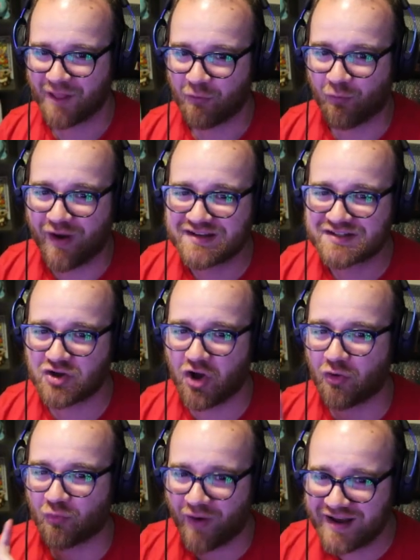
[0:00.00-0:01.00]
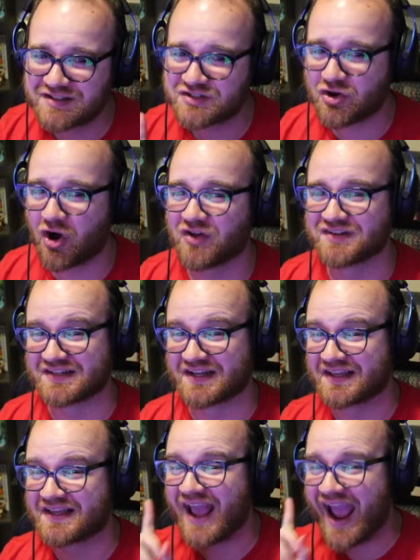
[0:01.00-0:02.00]
Red Skull is a
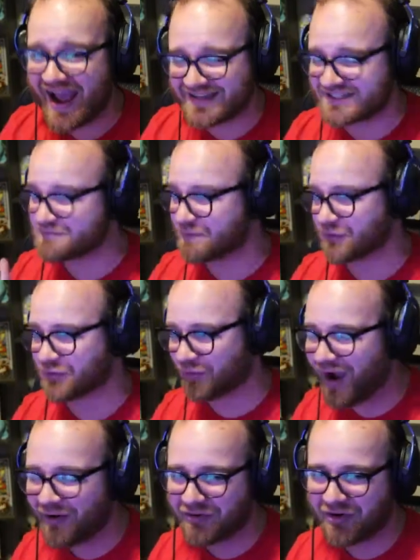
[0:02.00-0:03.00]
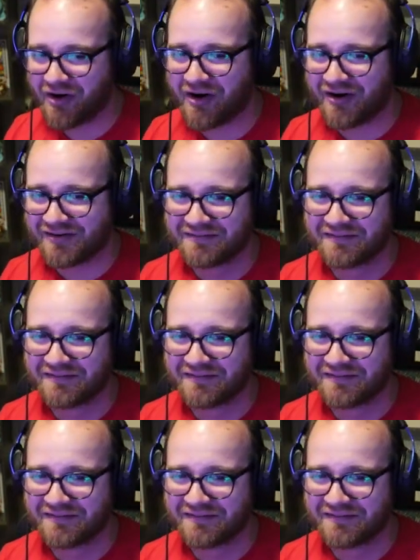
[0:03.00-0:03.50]
gas build-around card.